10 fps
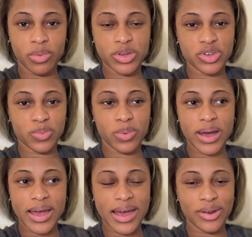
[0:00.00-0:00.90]
which is
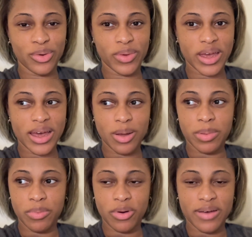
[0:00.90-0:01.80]
why I don't get how
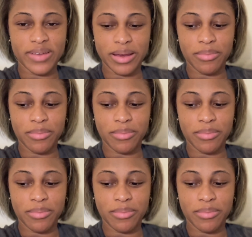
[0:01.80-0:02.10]
people have like